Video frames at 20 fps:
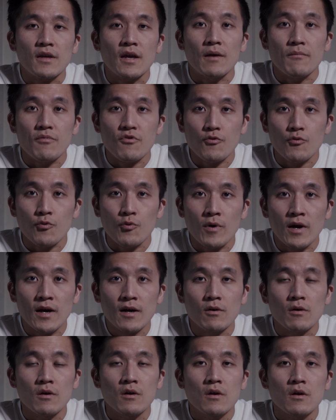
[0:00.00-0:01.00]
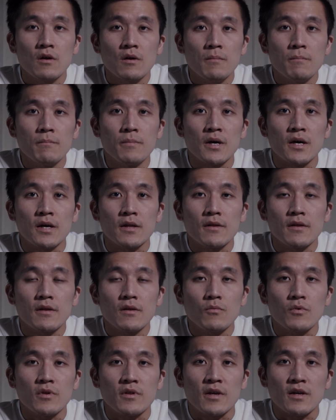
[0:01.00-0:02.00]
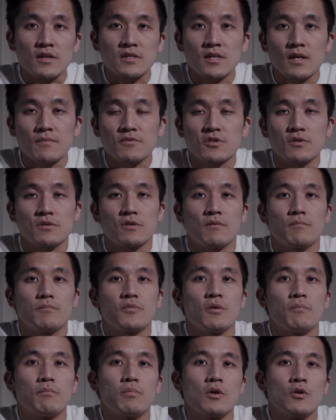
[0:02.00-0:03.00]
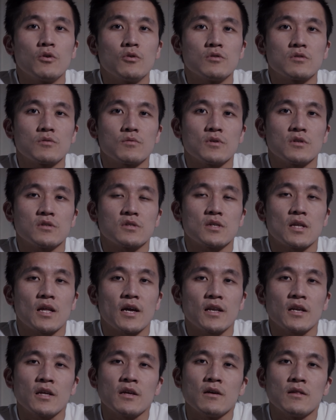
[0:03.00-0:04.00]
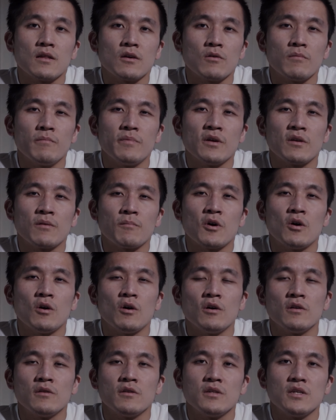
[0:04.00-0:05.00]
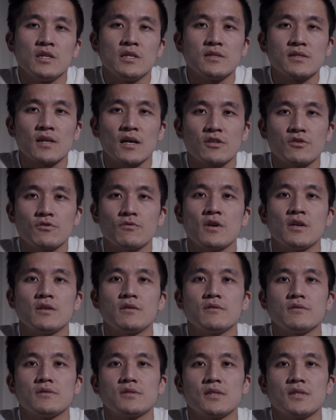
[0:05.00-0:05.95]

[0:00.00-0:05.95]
kept throughout, but with the exception of the blues were slightly a little bit more on the desaturated